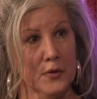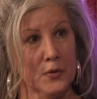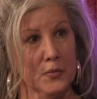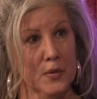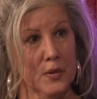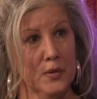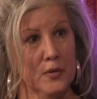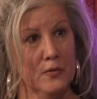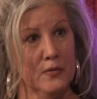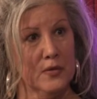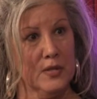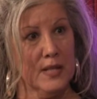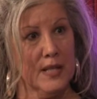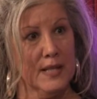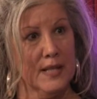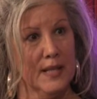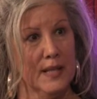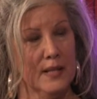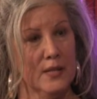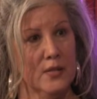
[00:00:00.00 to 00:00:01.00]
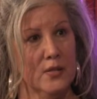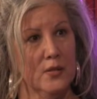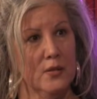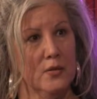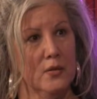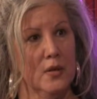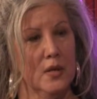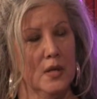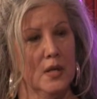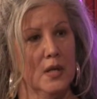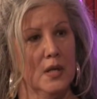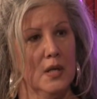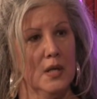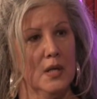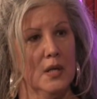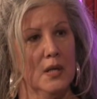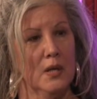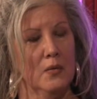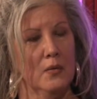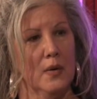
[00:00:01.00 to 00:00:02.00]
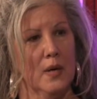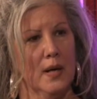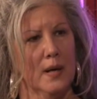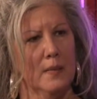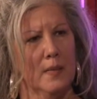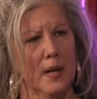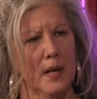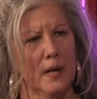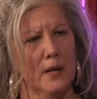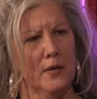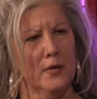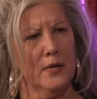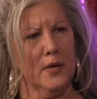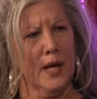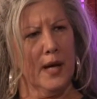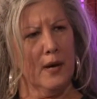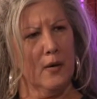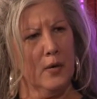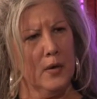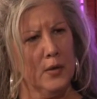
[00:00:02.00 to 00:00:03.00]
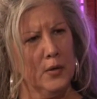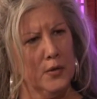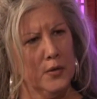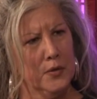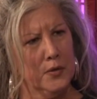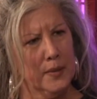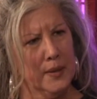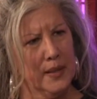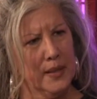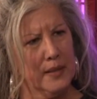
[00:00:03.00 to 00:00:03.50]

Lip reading: one you've said that to? Well, I'm honored. How are you doing?